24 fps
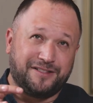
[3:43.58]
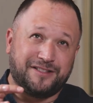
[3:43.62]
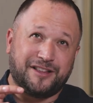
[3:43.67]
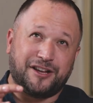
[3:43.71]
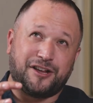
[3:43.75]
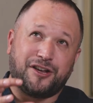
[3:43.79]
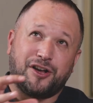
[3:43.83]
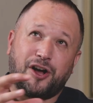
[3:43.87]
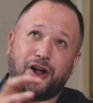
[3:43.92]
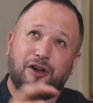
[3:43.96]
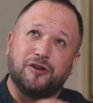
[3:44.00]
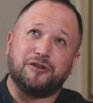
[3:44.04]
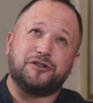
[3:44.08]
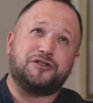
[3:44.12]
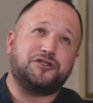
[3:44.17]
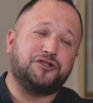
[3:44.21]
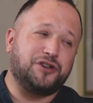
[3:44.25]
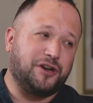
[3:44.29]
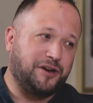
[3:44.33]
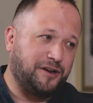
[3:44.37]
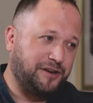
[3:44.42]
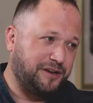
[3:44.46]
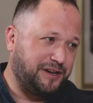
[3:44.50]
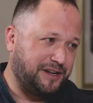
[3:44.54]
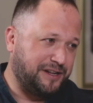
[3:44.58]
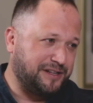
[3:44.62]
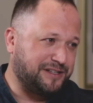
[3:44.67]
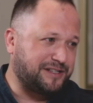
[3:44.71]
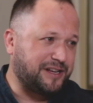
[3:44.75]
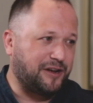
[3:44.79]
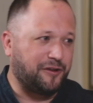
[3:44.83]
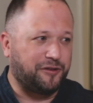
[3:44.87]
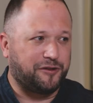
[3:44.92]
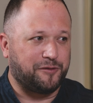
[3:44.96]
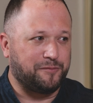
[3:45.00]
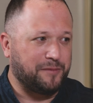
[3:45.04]
the culture in
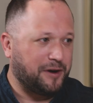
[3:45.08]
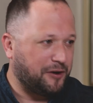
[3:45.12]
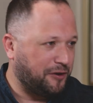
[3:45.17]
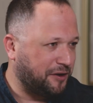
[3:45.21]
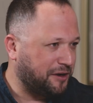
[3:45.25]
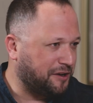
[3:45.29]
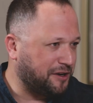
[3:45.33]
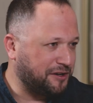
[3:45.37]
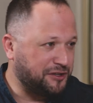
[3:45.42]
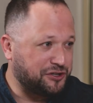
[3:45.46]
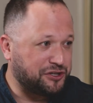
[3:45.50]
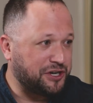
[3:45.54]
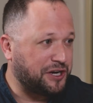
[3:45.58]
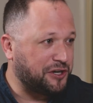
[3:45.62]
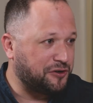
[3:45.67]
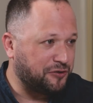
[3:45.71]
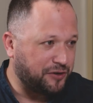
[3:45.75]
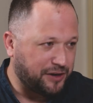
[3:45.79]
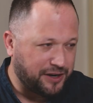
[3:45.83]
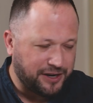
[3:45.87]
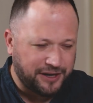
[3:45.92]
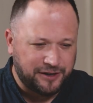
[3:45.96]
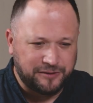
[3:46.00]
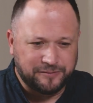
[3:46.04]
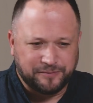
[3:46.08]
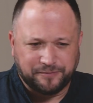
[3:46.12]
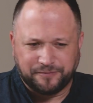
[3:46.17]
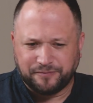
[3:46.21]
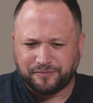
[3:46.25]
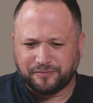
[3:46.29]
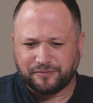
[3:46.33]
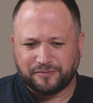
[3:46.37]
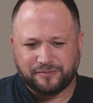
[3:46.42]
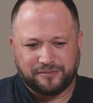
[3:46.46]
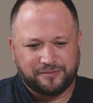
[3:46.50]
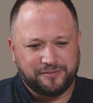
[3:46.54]
South America generally
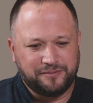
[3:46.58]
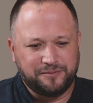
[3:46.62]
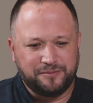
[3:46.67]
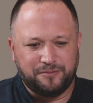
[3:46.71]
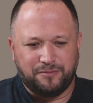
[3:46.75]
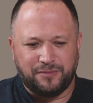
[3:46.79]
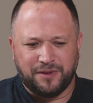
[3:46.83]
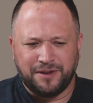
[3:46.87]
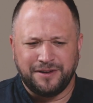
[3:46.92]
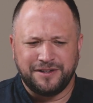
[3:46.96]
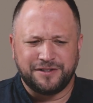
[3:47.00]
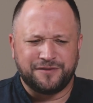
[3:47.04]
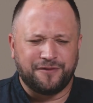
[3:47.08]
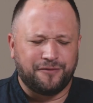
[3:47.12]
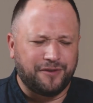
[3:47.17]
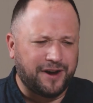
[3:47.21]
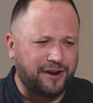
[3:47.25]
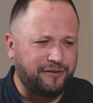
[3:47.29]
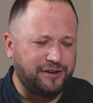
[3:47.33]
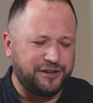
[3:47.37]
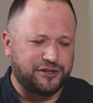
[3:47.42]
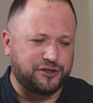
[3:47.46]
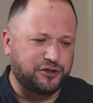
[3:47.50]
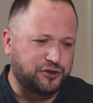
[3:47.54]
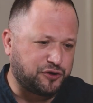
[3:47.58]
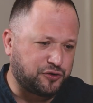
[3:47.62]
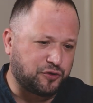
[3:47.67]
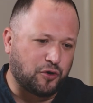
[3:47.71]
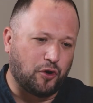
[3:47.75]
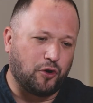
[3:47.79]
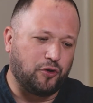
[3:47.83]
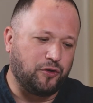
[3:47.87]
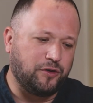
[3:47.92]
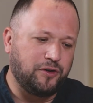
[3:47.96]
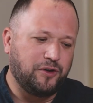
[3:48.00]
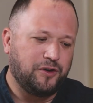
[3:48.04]
is very
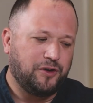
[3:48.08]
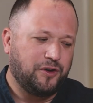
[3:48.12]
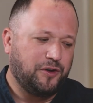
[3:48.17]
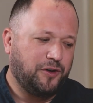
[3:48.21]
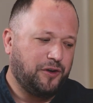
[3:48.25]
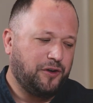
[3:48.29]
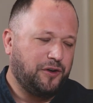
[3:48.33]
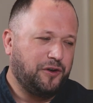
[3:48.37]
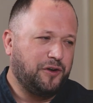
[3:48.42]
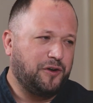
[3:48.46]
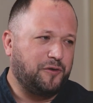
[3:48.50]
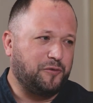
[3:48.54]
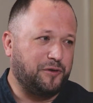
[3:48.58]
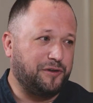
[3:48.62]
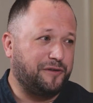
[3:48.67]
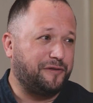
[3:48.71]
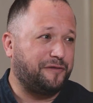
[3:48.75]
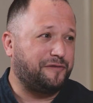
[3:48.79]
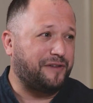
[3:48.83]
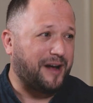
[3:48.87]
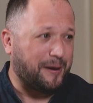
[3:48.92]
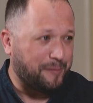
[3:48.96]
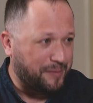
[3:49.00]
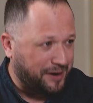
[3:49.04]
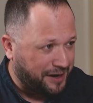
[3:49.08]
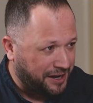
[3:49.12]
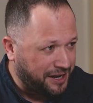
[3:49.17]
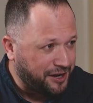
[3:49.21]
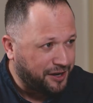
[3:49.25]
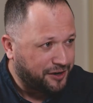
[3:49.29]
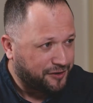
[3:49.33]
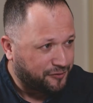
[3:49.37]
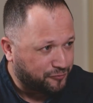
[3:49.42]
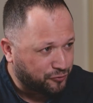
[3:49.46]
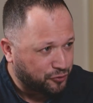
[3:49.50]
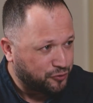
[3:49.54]
strong with
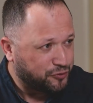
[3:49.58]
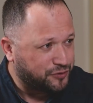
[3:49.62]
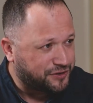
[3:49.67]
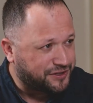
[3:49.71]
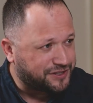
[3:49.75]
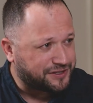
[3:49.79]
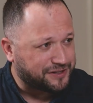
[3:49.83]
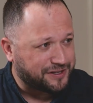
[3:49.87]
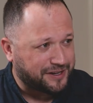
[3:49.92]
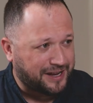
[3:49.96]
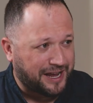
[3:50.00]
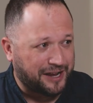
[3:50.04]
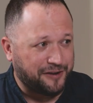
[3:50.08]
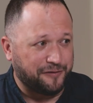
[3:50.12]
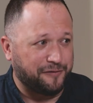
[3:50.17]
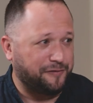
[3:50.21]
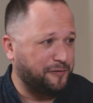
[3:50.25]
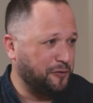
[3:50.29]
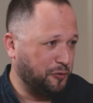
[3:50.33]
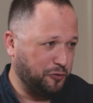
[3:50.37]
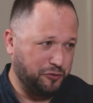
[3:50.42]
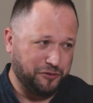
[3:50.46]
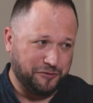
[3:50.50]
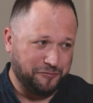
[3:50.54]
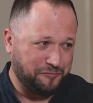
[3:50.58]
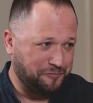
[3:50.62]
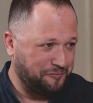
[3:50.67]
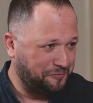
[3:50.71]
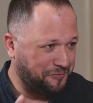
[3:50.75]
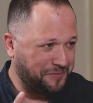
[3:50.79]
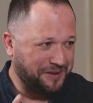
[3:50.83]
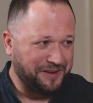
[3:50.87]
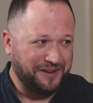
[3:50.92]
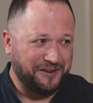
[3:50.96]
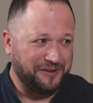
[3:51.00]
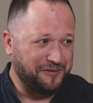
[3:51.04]
family roots and food,
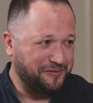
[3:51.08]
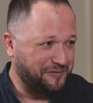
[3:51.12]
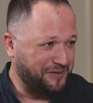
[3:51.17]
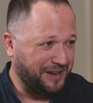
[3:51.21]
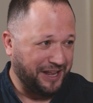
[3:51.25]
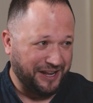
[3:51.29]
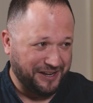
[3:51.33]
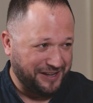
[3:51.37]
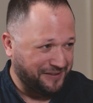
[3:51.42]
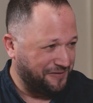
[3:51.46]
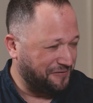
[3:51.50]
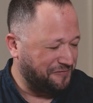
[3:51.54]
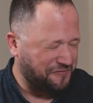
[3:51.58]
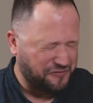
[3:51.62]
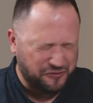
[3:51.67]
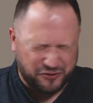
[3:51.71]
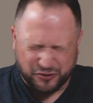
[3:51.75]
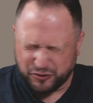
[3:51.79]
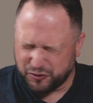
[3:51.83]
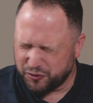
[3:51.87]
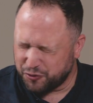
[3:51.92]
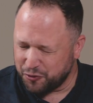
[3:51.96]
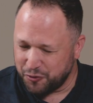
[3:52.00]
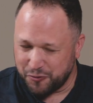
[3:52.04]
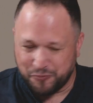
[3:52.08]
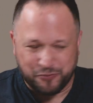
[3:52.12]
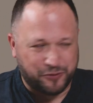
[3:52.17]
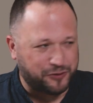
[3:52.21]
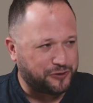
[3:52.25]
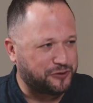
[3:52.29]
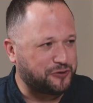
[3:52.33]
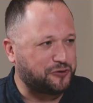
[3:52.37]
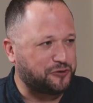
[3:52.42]
like super